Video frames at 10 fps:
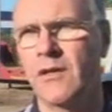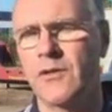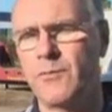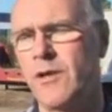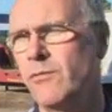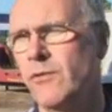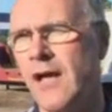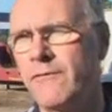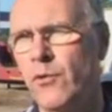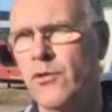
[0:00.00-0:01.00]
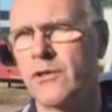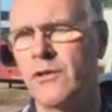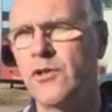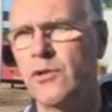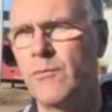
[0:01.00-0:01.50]
because people
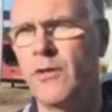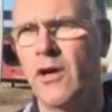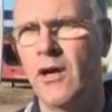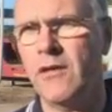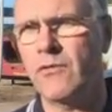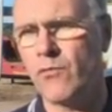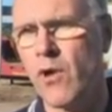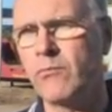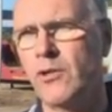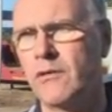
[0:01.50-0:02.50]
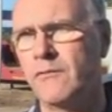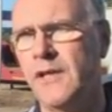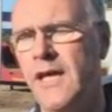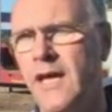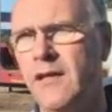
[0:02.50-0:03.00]
unfortunately do buy the wrong block
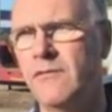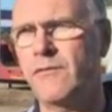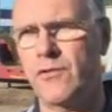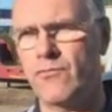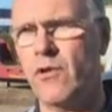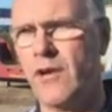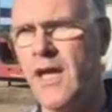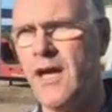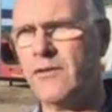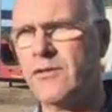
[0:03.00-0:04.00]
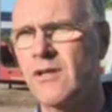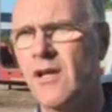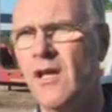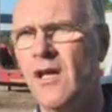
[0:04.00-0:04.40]
of land for the wrong house,